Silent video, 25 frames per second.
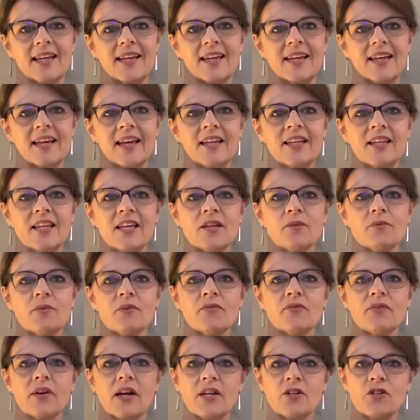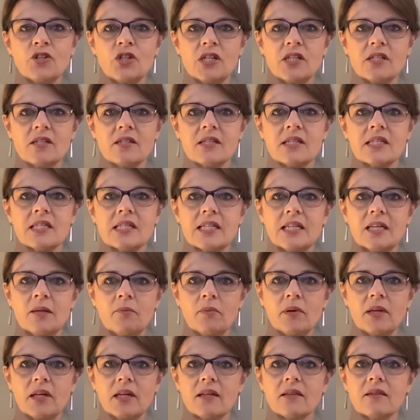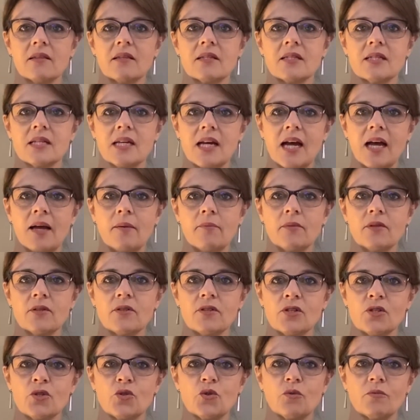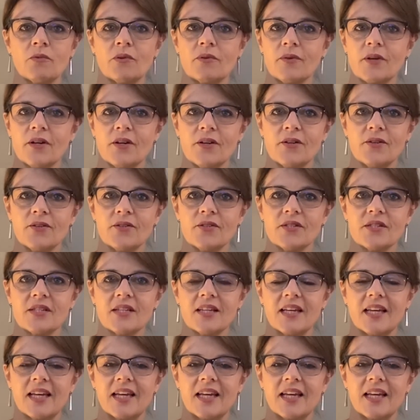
And yet we find Jesus sleeping at the time that the storm arose.